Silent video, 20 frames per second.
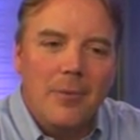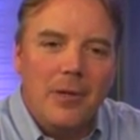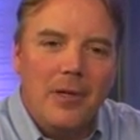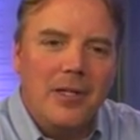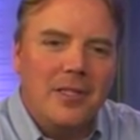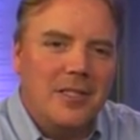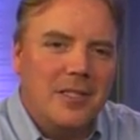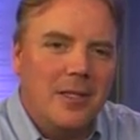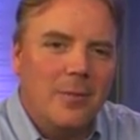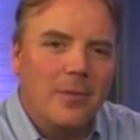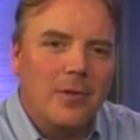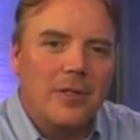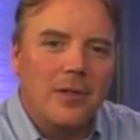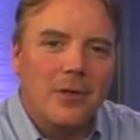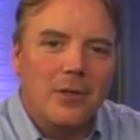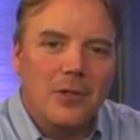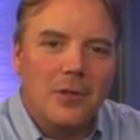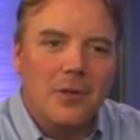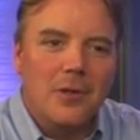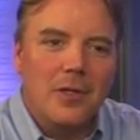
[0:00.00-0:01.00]
Bill had seen what
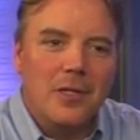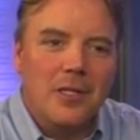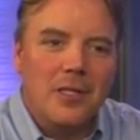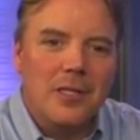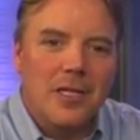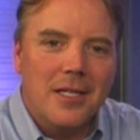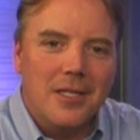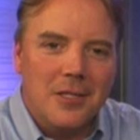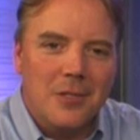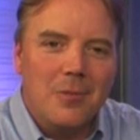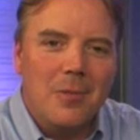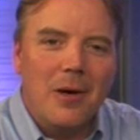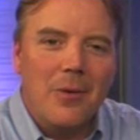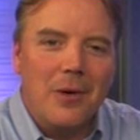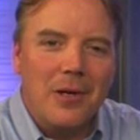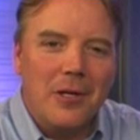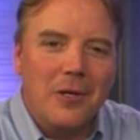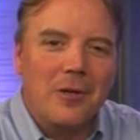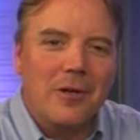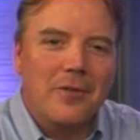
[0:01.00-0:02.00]
they were doing, and he says, You might
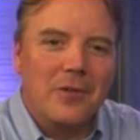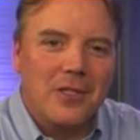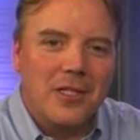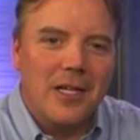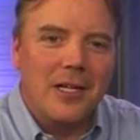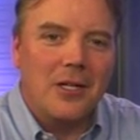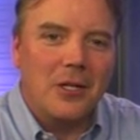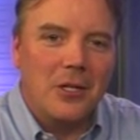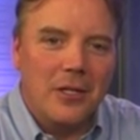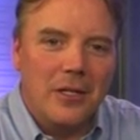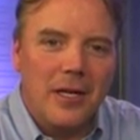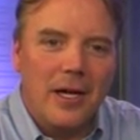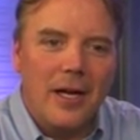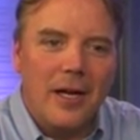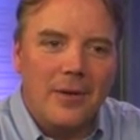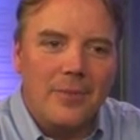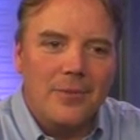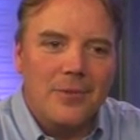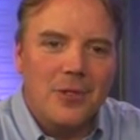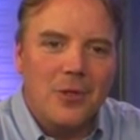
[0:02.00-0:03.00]
want to go over and take a look
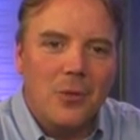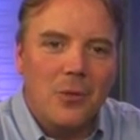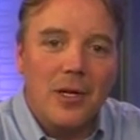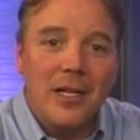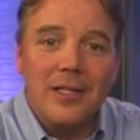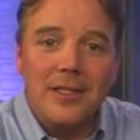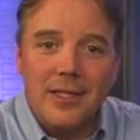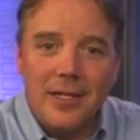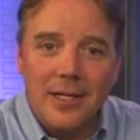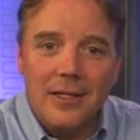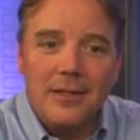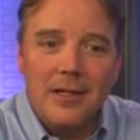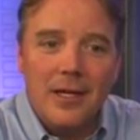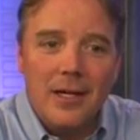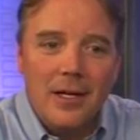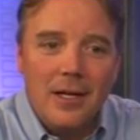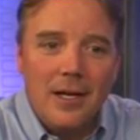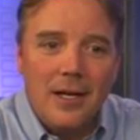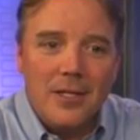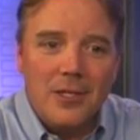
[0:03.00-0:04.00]
at it. So when I did,
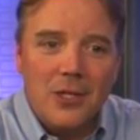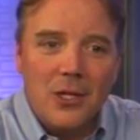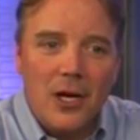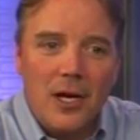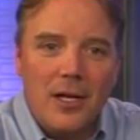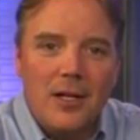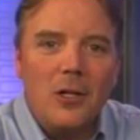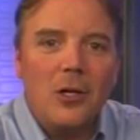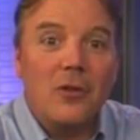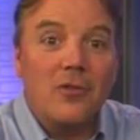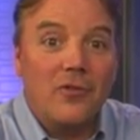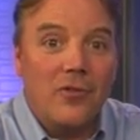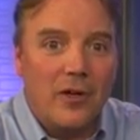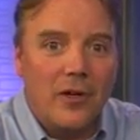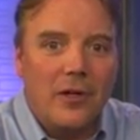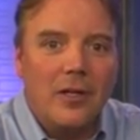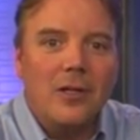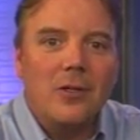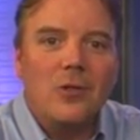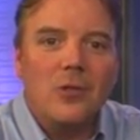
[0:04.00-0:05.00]
I saw it, looked
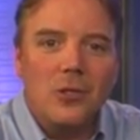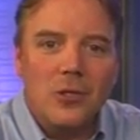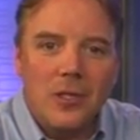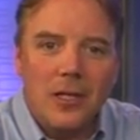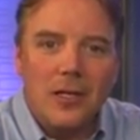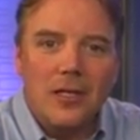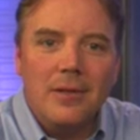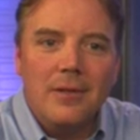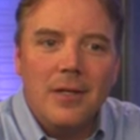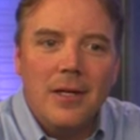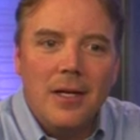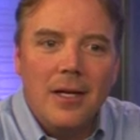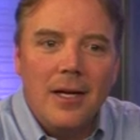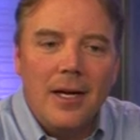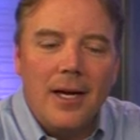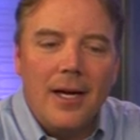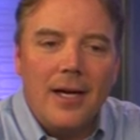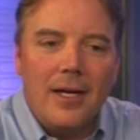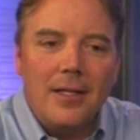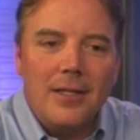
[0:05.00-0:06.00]
very interesting,
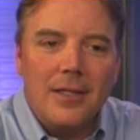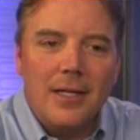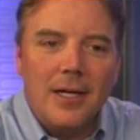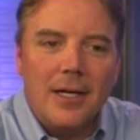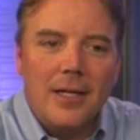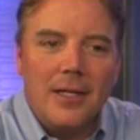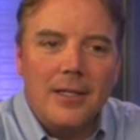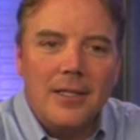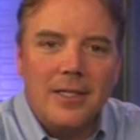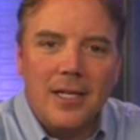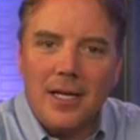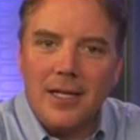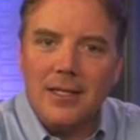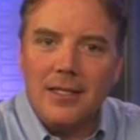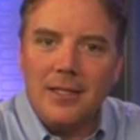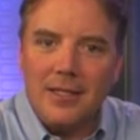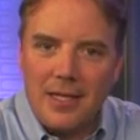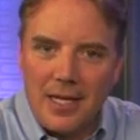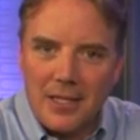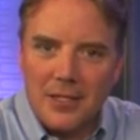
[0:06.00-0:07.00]
and uh,
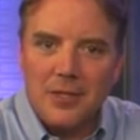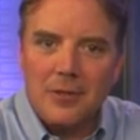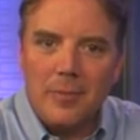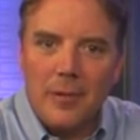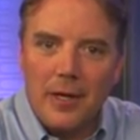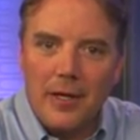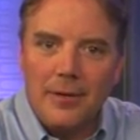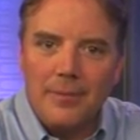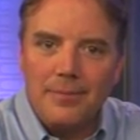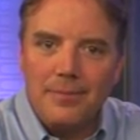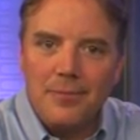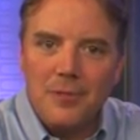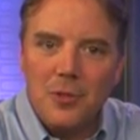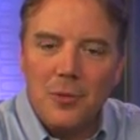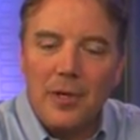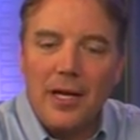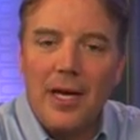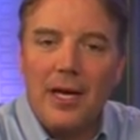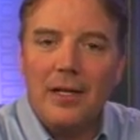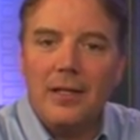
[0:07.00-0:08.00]
decided to test them on it.
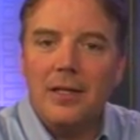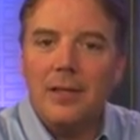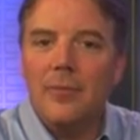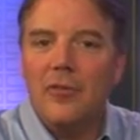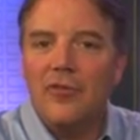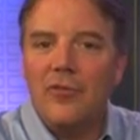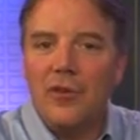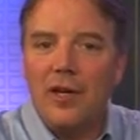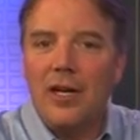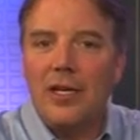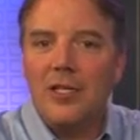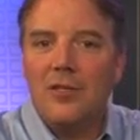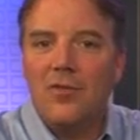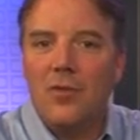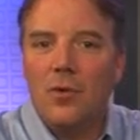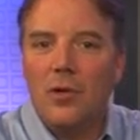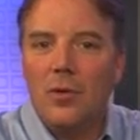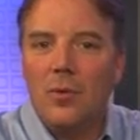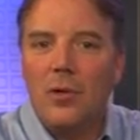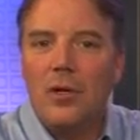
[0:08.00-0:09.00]
So we handed them a
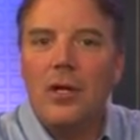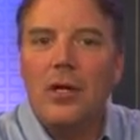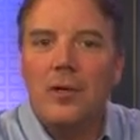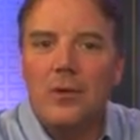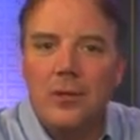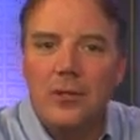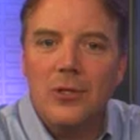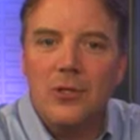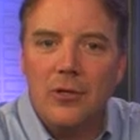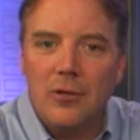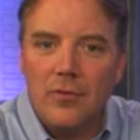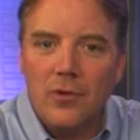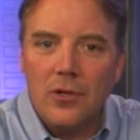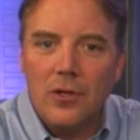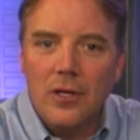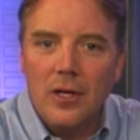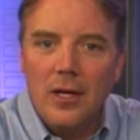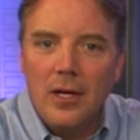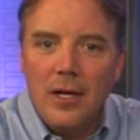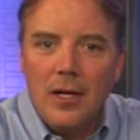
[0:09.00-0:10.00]
X4100
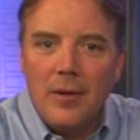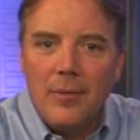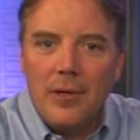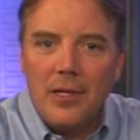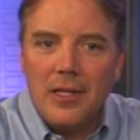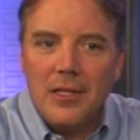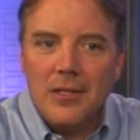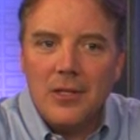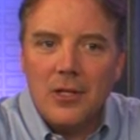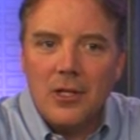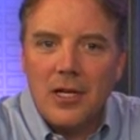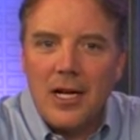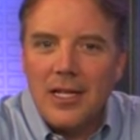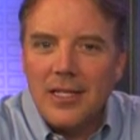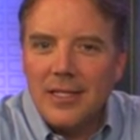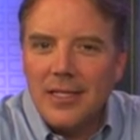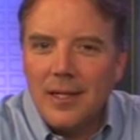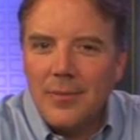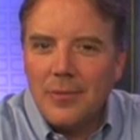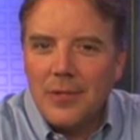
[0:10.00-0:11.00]
server because their
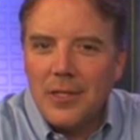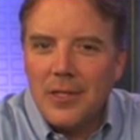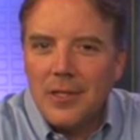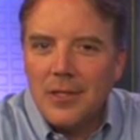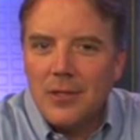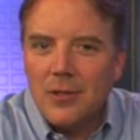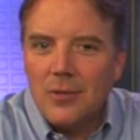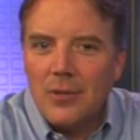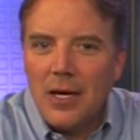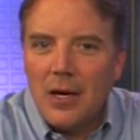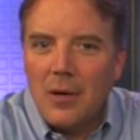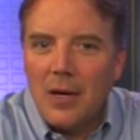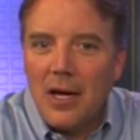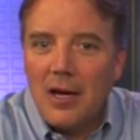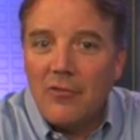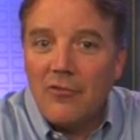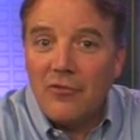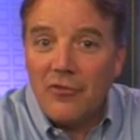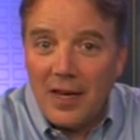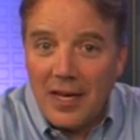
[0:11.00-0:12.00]
concept is to now
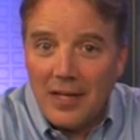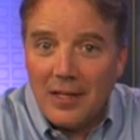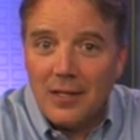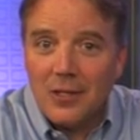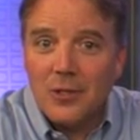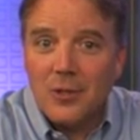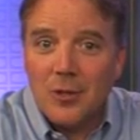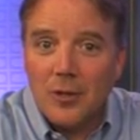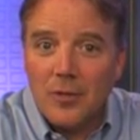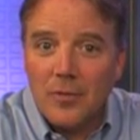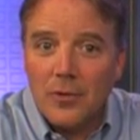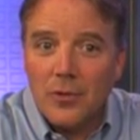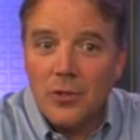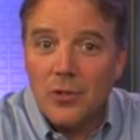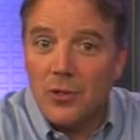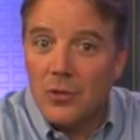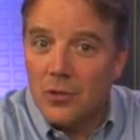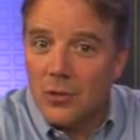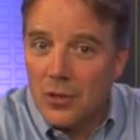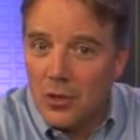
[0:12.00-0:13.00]
have fanless
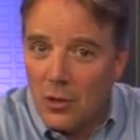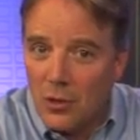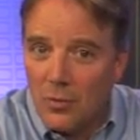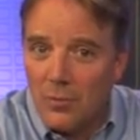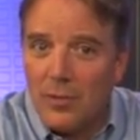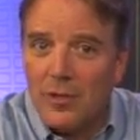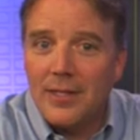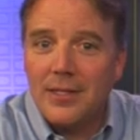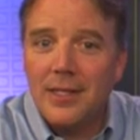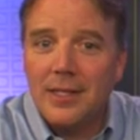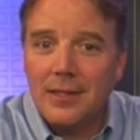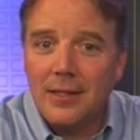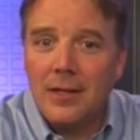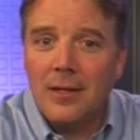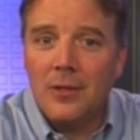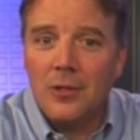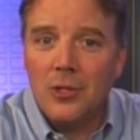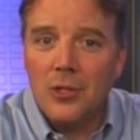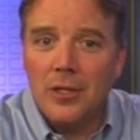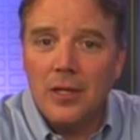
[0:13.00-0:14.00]
servers and use a cold plate
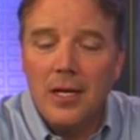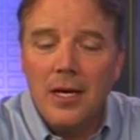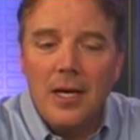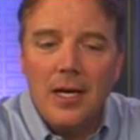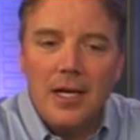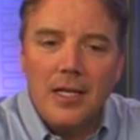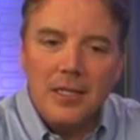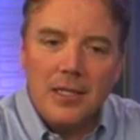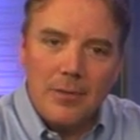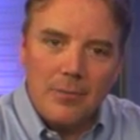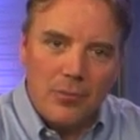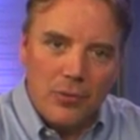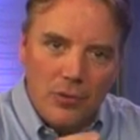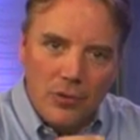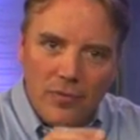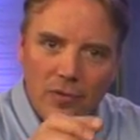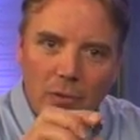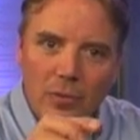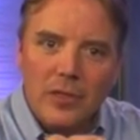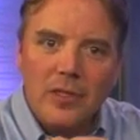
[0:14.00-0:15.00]
technology. I said,
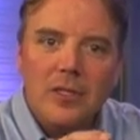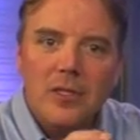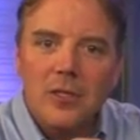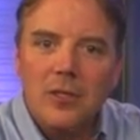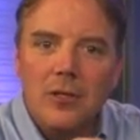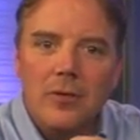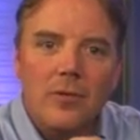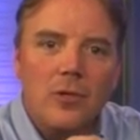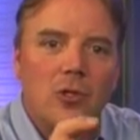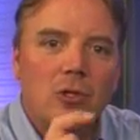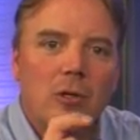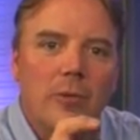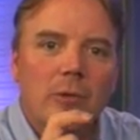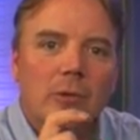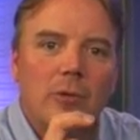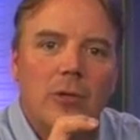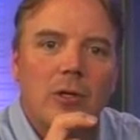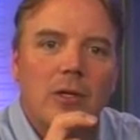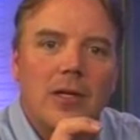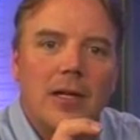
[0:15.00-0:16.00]
prove it with this server, show
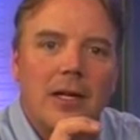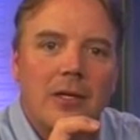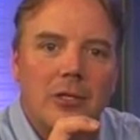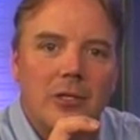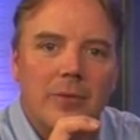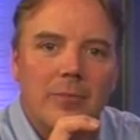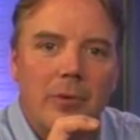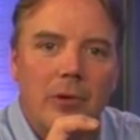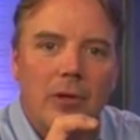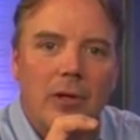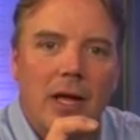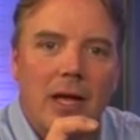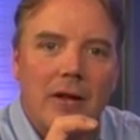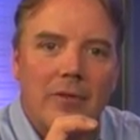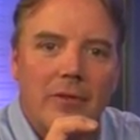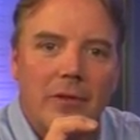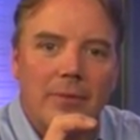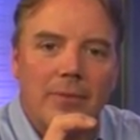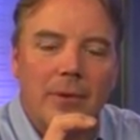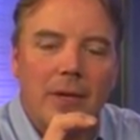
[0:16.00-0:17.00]
me what you can actually pull
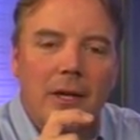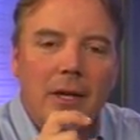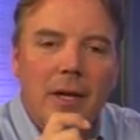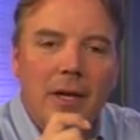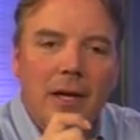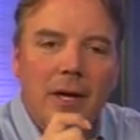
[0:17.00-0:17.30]
out of it.